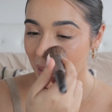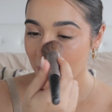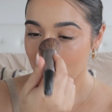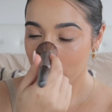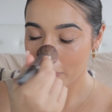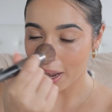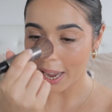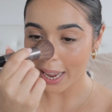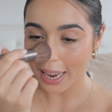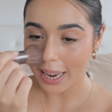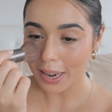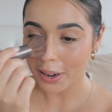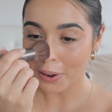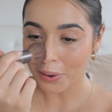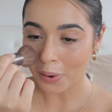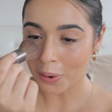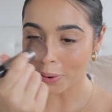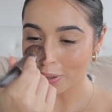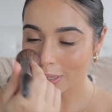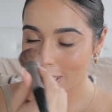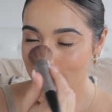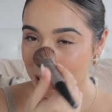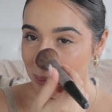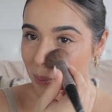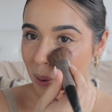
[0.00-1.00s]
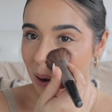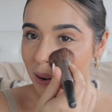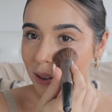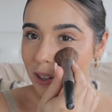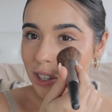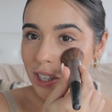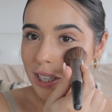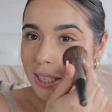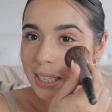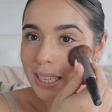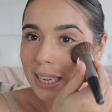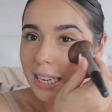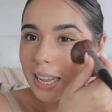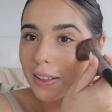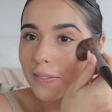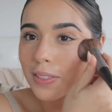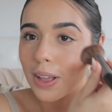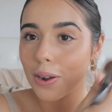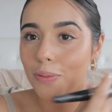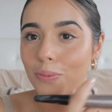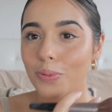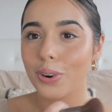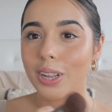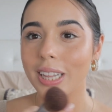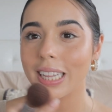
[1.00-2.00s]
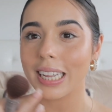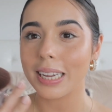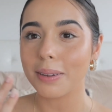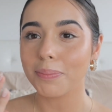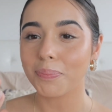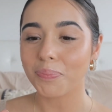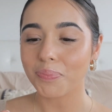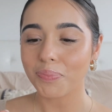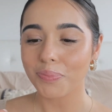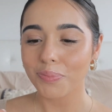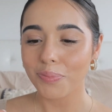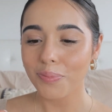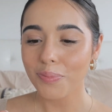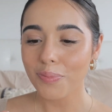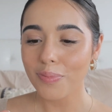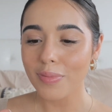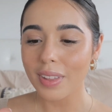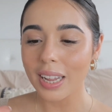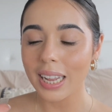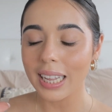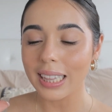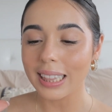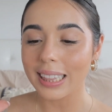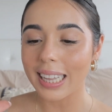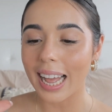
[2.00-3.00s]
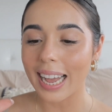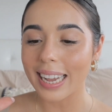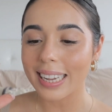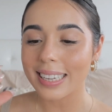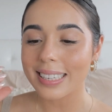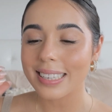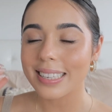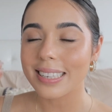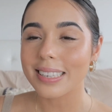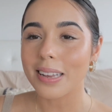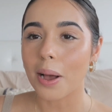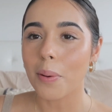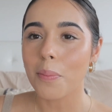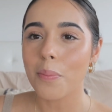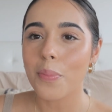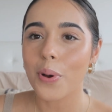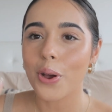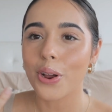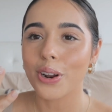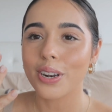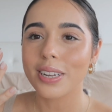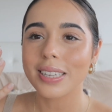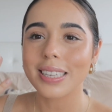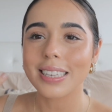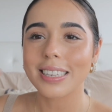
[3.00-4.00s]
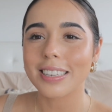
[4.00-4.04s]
my nose as well, just to give that really like sunburnt